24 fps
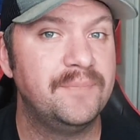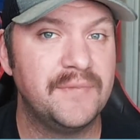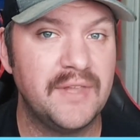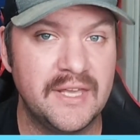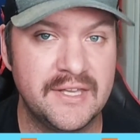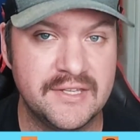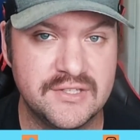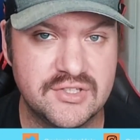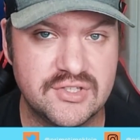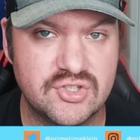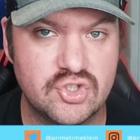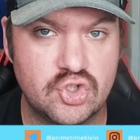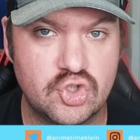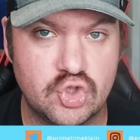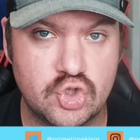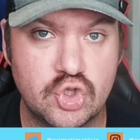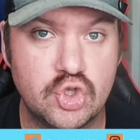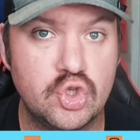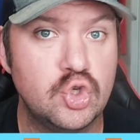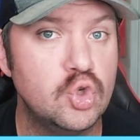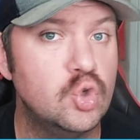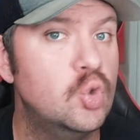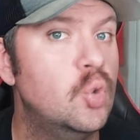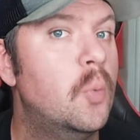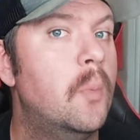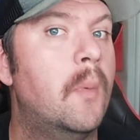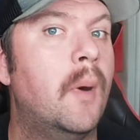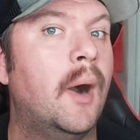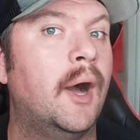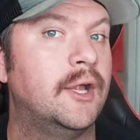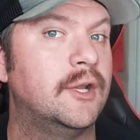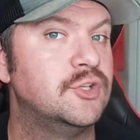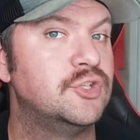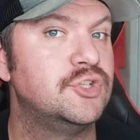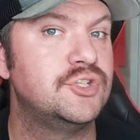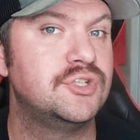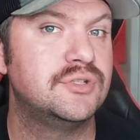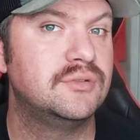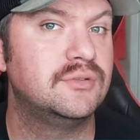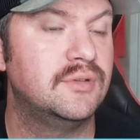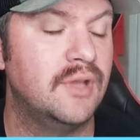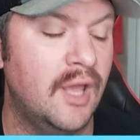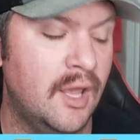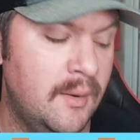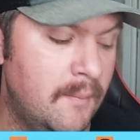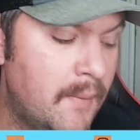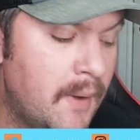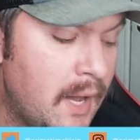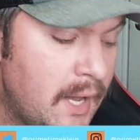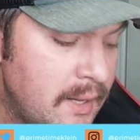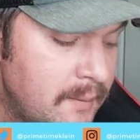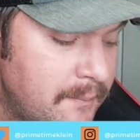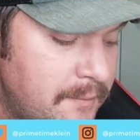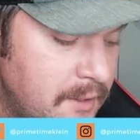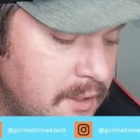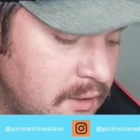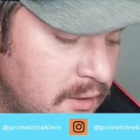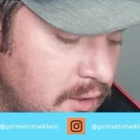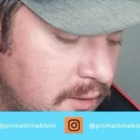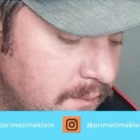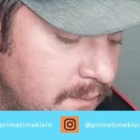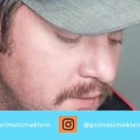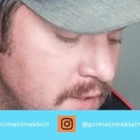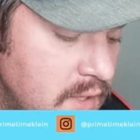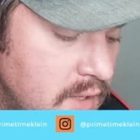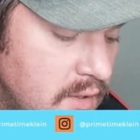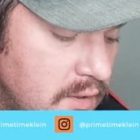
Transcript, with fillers: is too much, in my opinion.